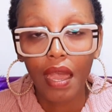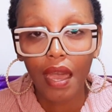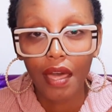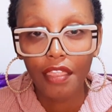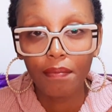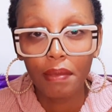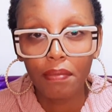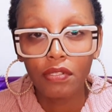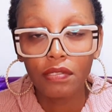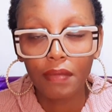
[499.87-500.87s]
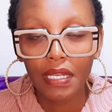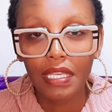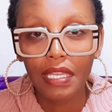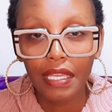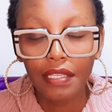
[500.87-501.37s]
Other people's
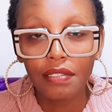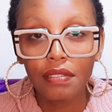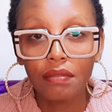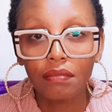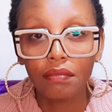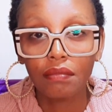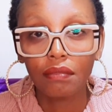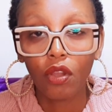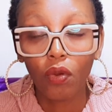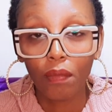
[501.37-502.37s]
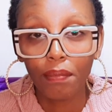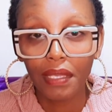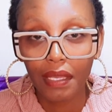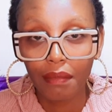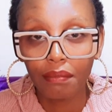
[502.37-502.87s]
money is
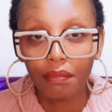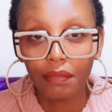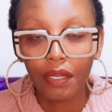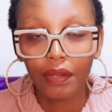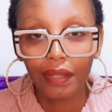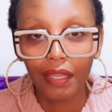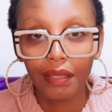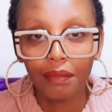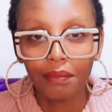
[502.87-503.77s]
OPM. Okay?